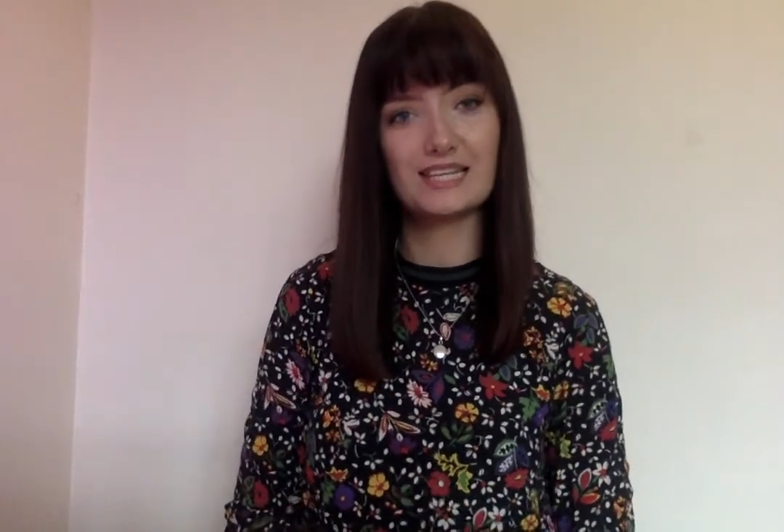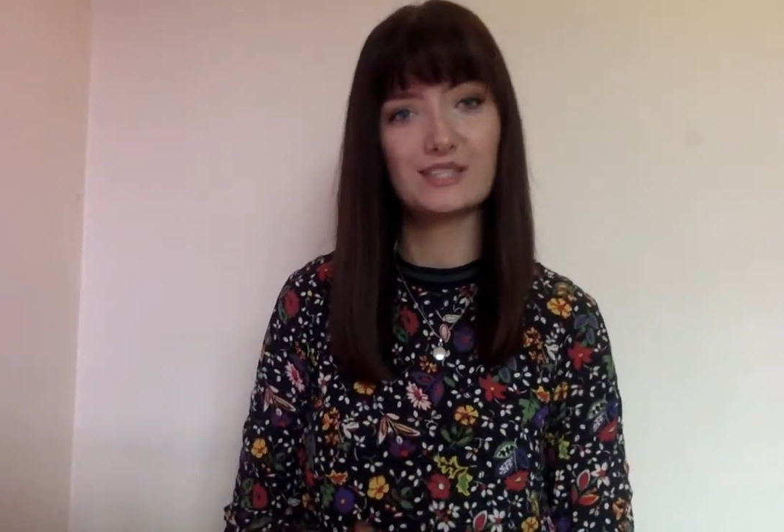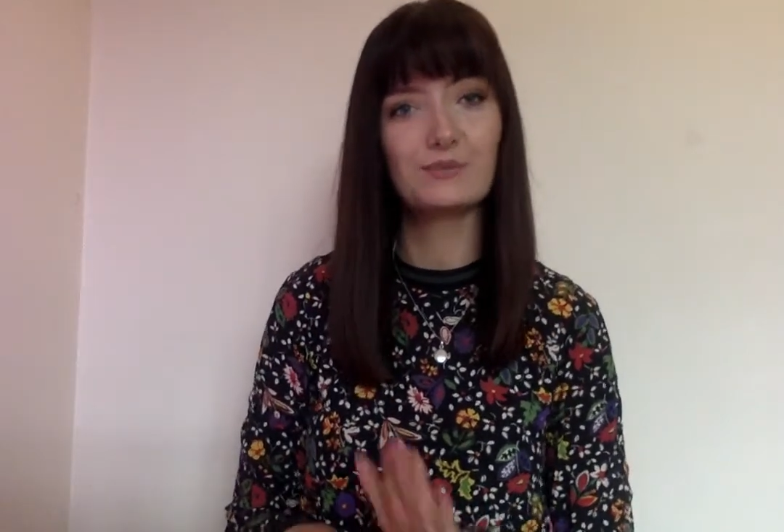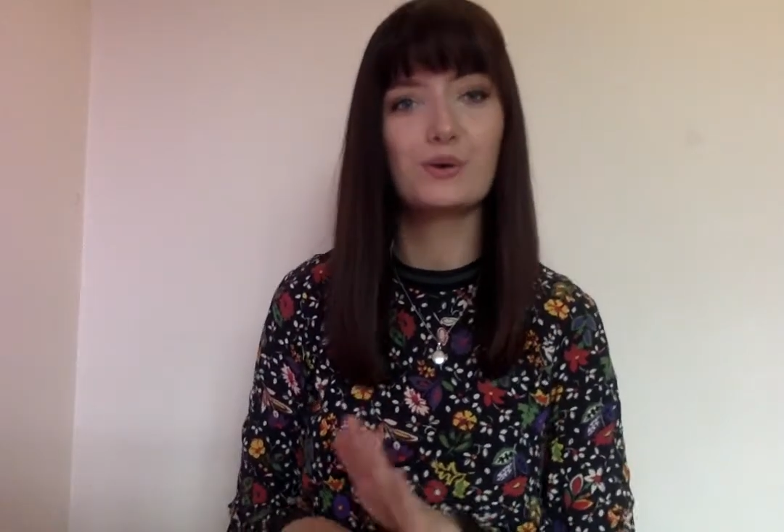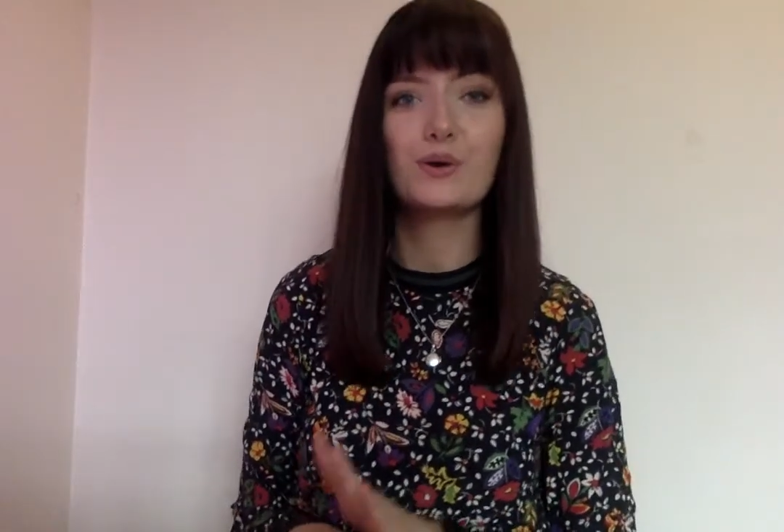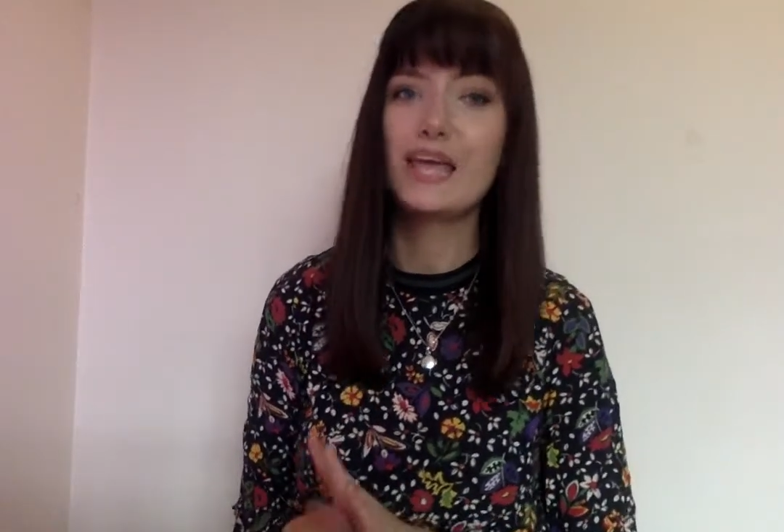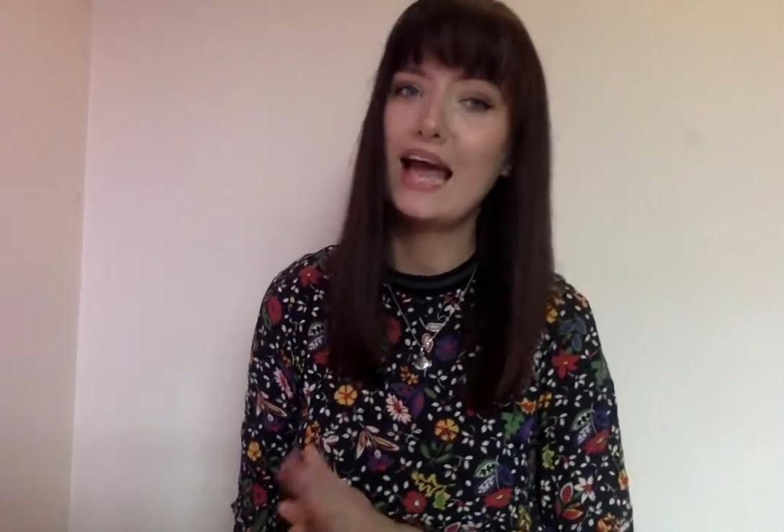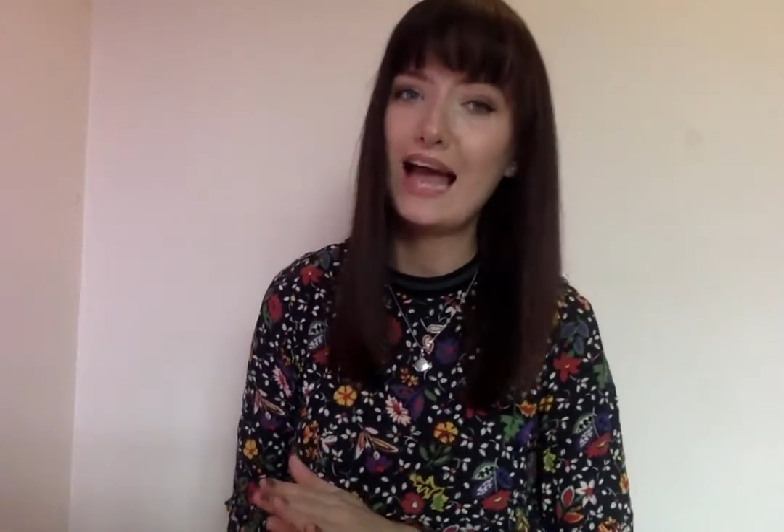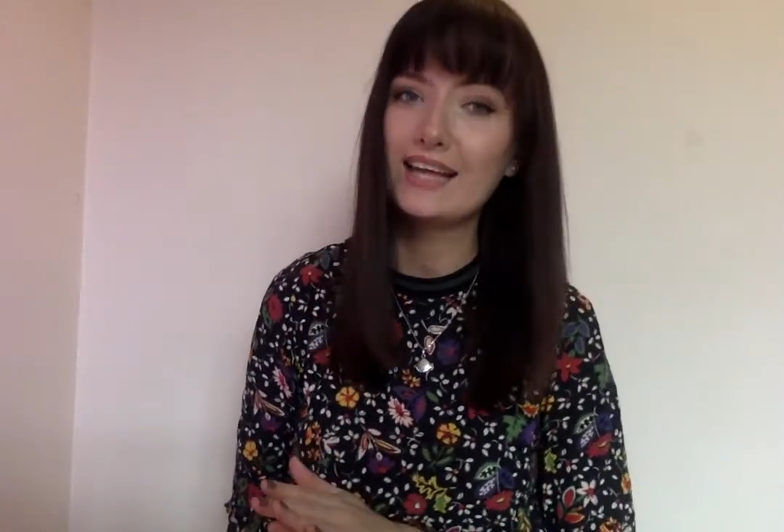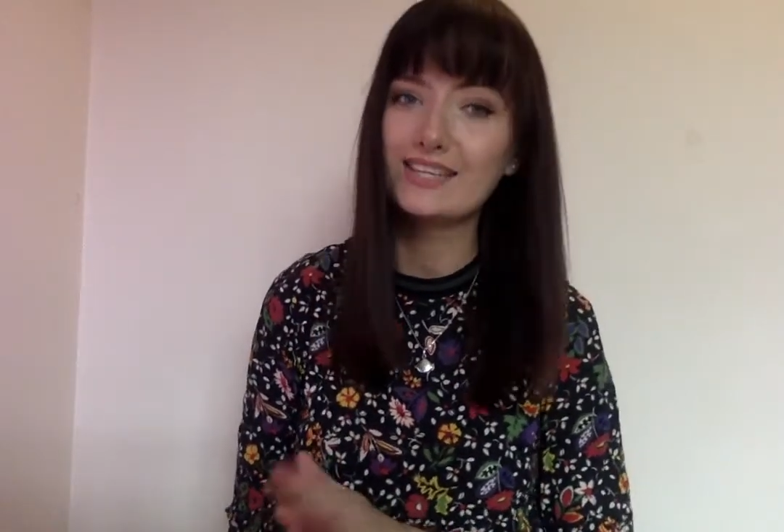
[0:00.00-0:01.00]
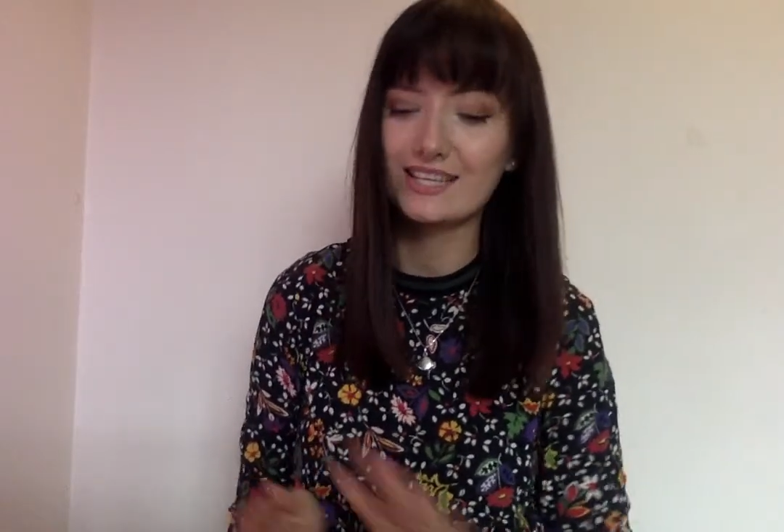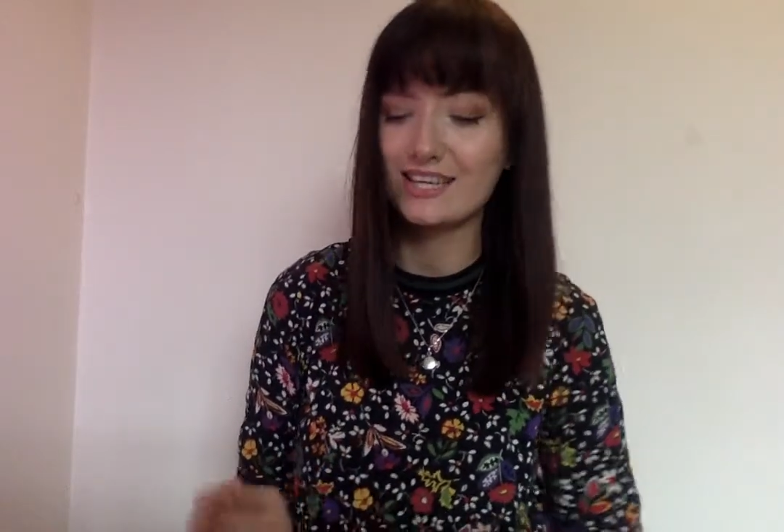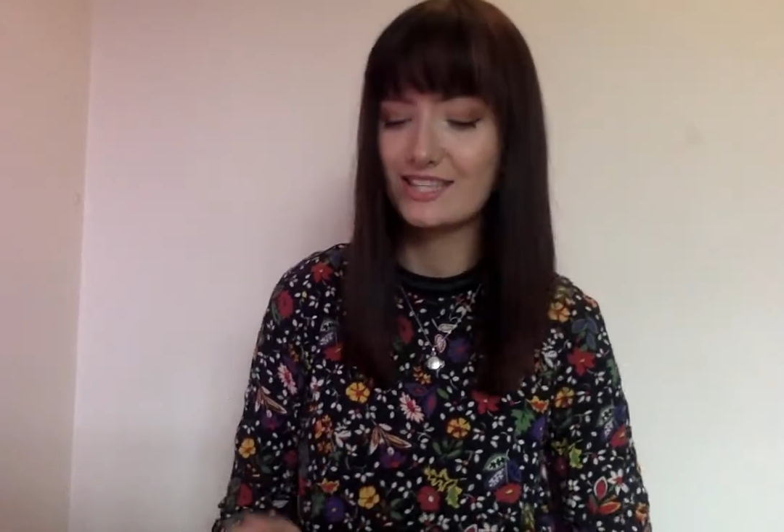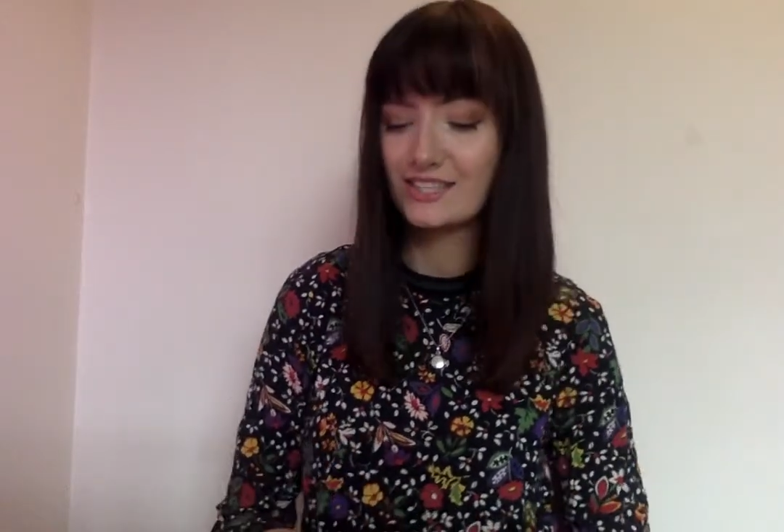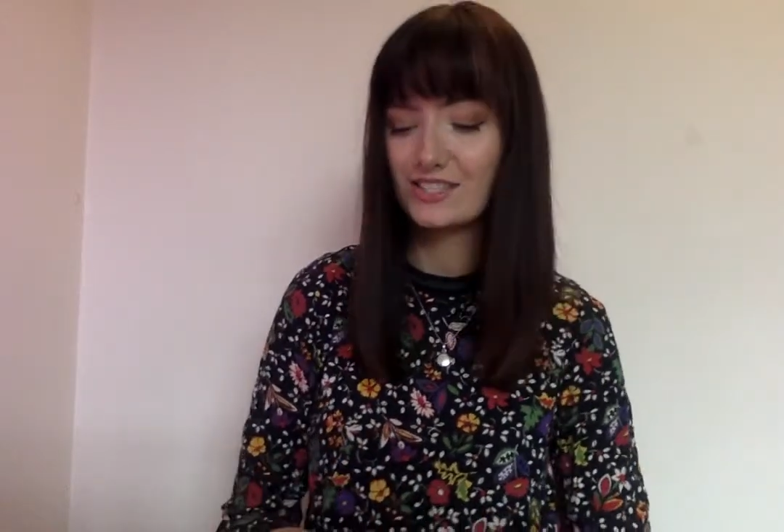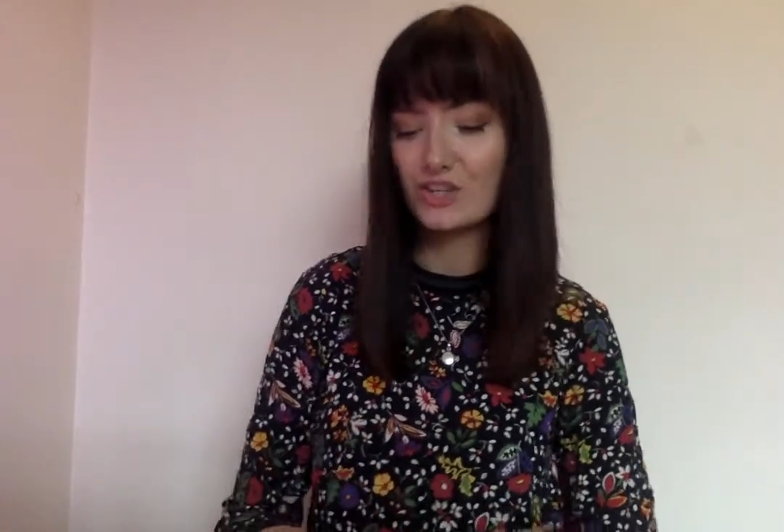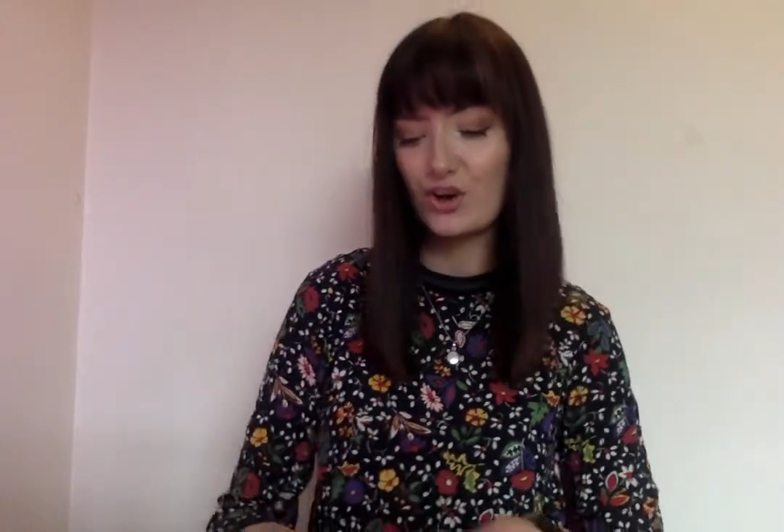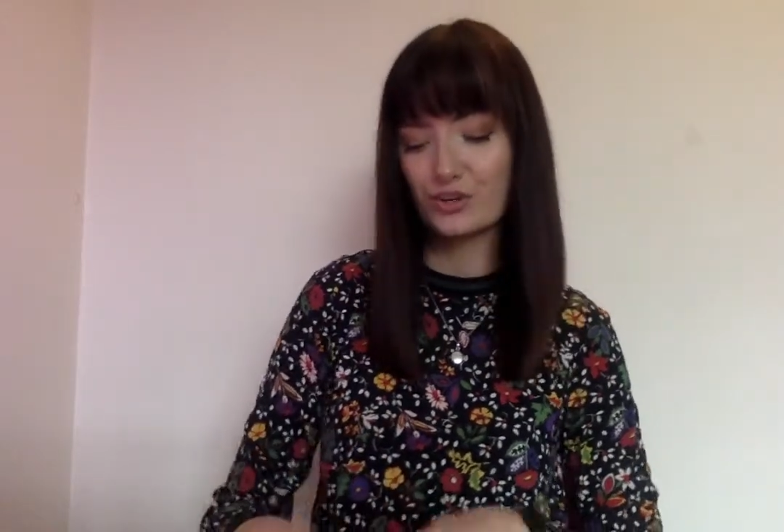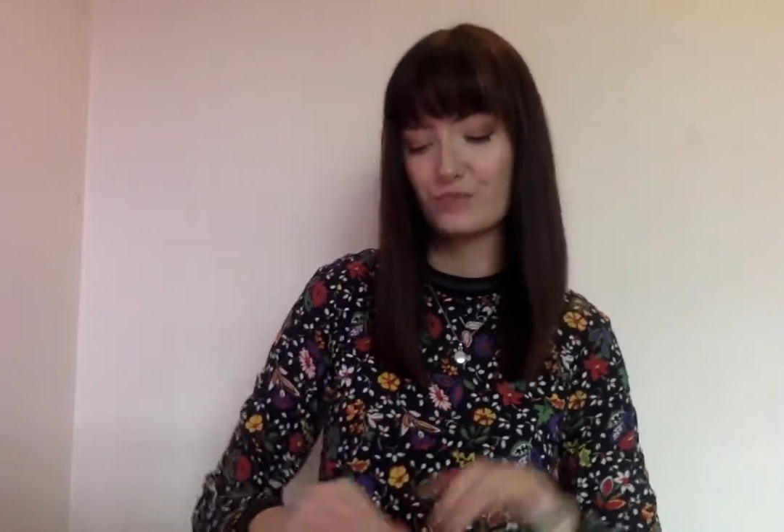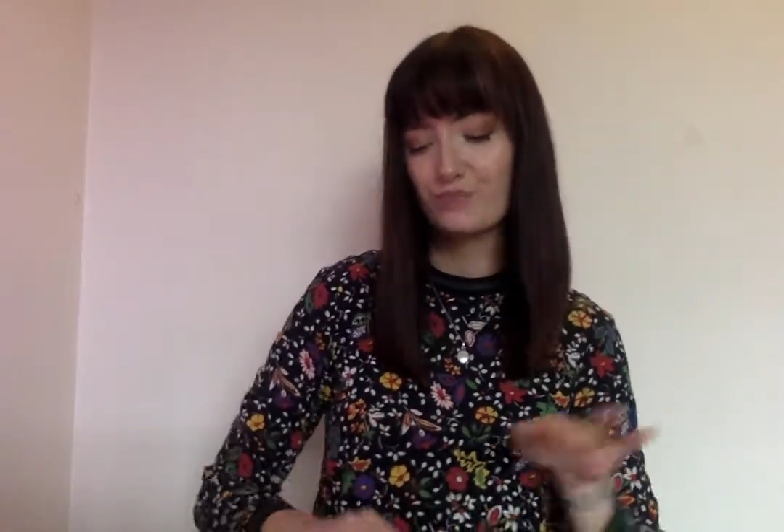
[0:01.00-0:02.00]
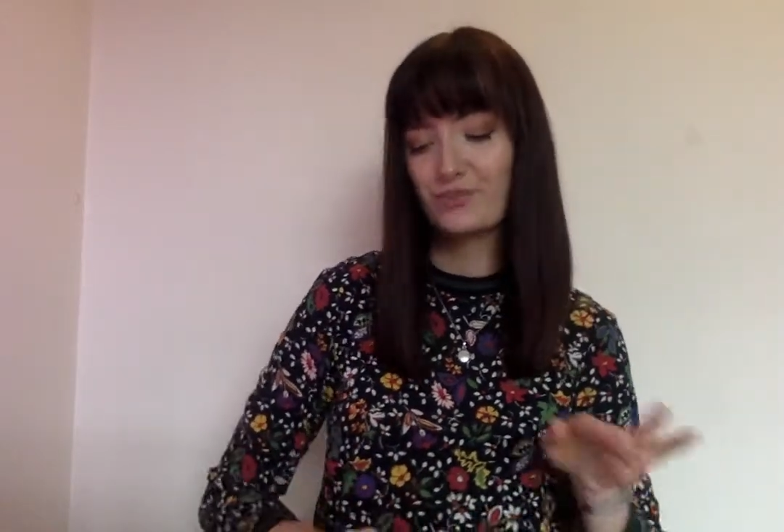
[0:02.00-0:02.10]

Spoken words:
a little boy and his dog,